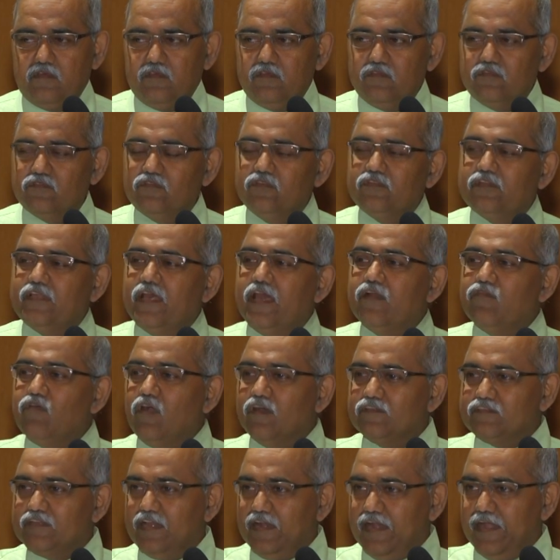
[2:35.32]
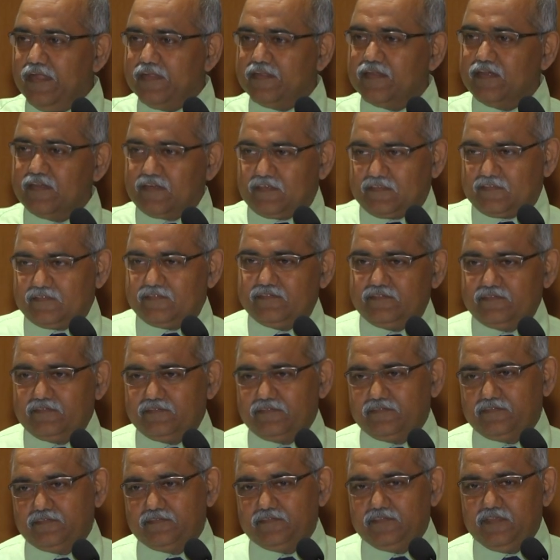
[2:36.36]
So there was a letter
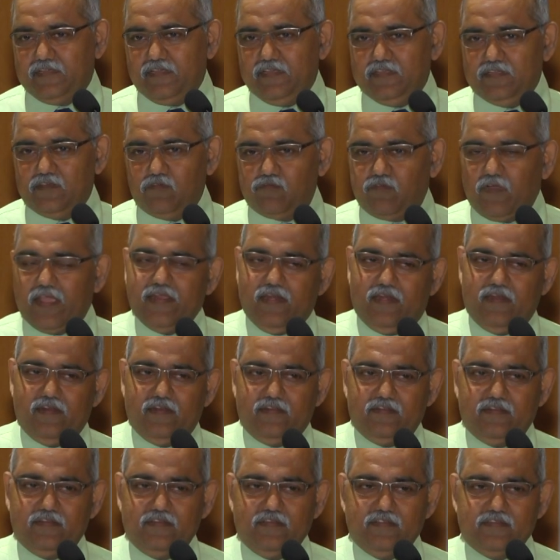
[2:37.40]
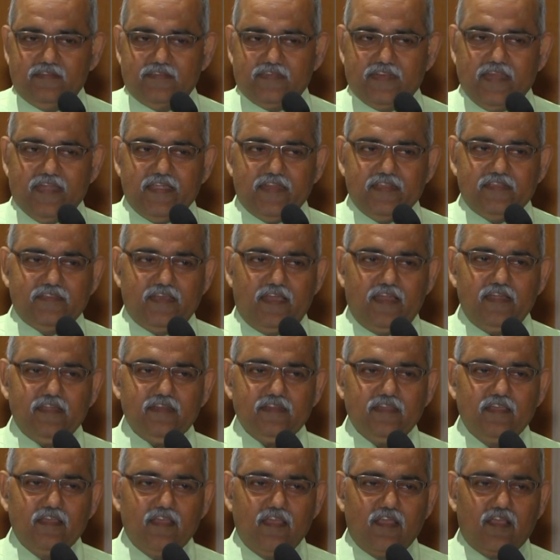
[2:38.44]
in the file stating
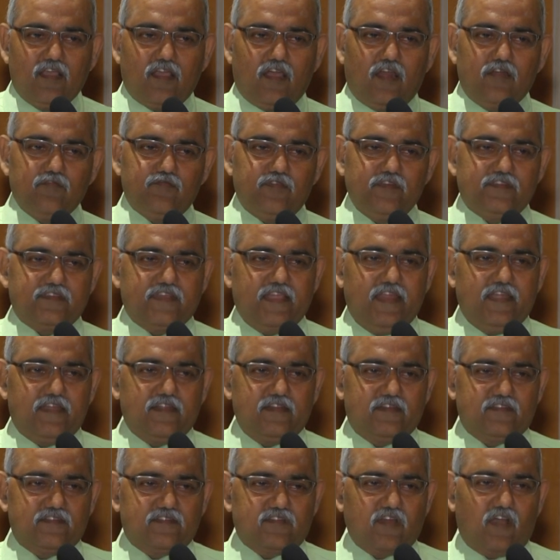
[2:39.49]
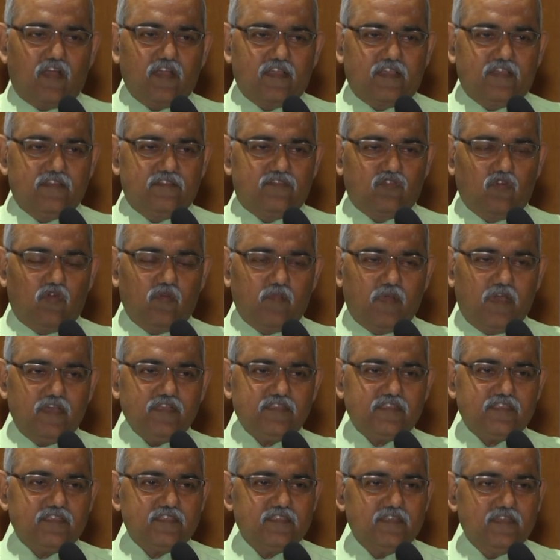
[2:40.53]
that confiscated stock is so
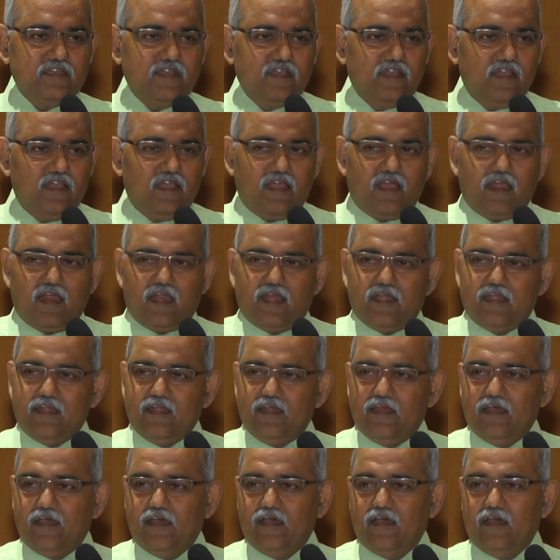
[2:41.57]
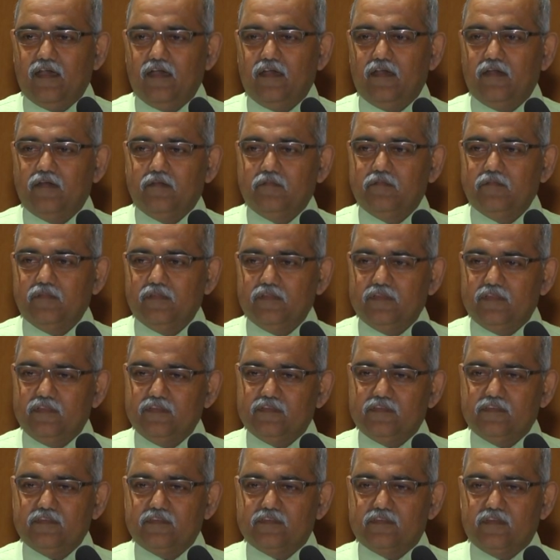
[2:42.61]
much and
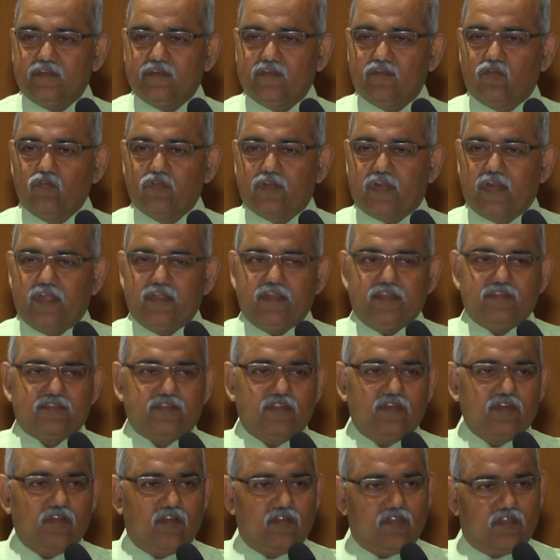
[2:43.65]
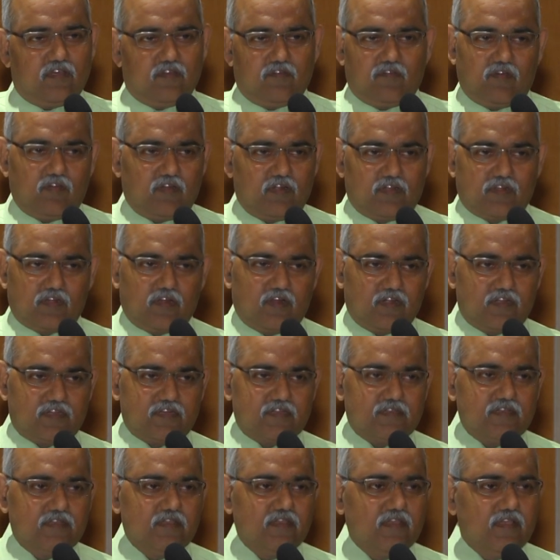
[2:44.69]
this is in good condition or whatnot.